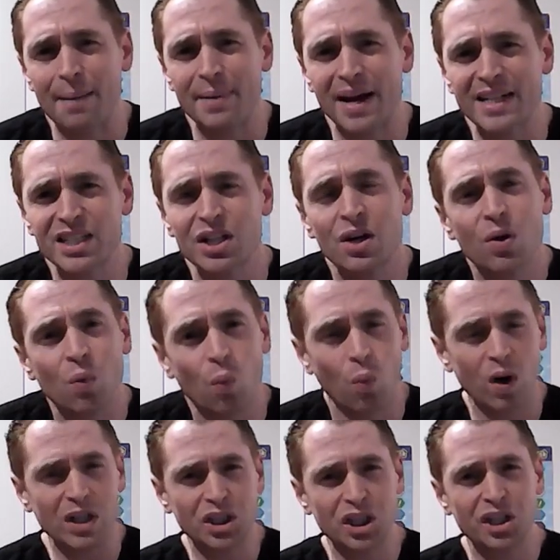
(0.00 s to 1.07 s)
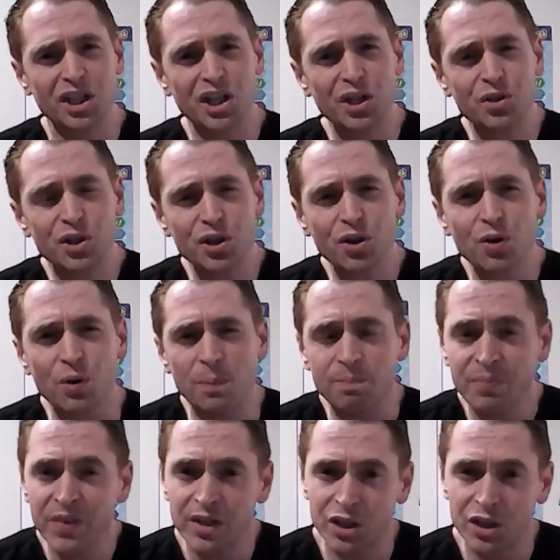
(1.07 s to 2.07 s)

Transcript: MS. What should you do?